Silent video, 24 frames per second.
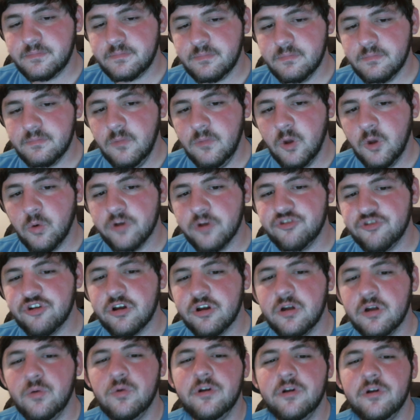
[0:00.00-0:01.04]
What you're
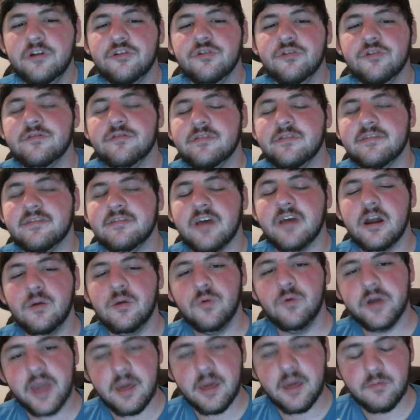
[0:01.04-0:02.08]
going to want to do is decide on
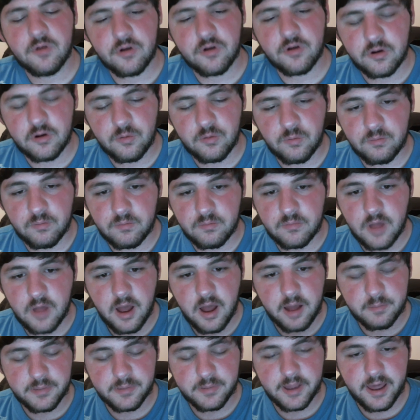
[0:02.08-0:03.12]
what game you're going
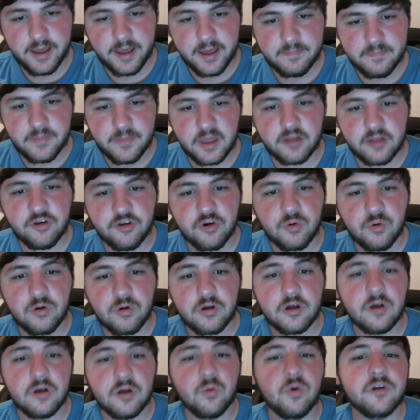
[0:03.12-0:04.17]
to play, and you're
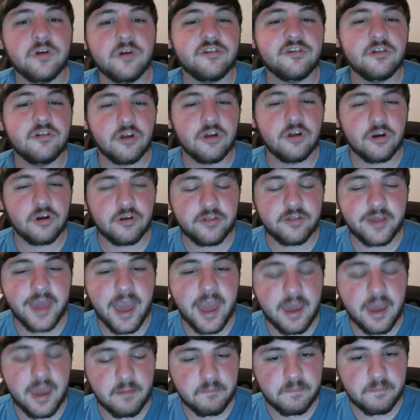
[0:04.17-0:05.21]
going to want to learn the
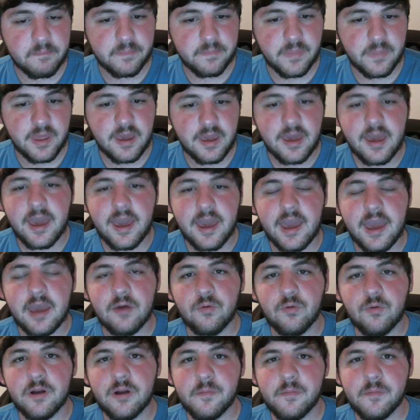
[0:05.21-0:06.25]
game. And
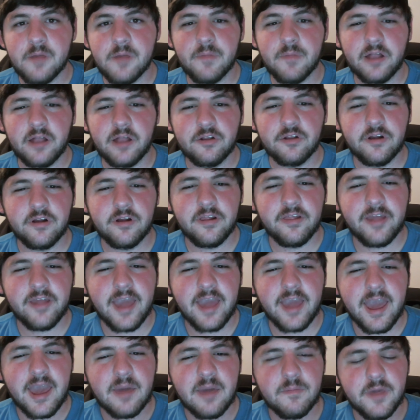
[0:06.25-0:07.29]
what I mean by learning the
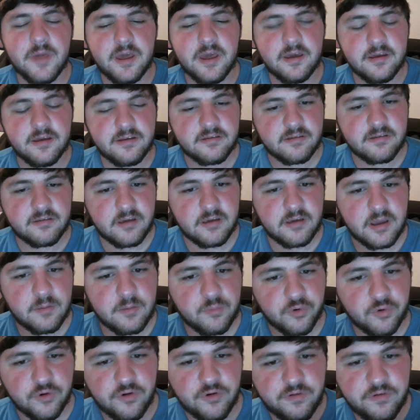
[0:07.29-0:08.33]
game is
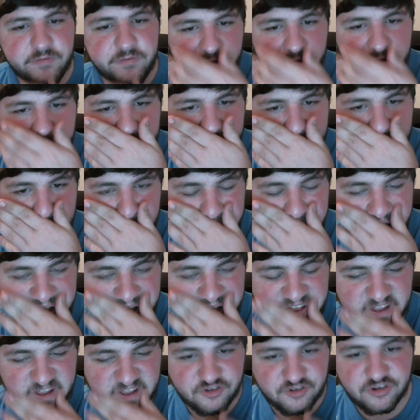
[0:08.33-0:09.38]
improve your game
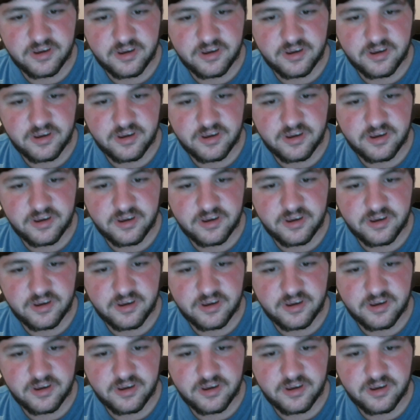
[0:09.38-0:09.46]
knowledge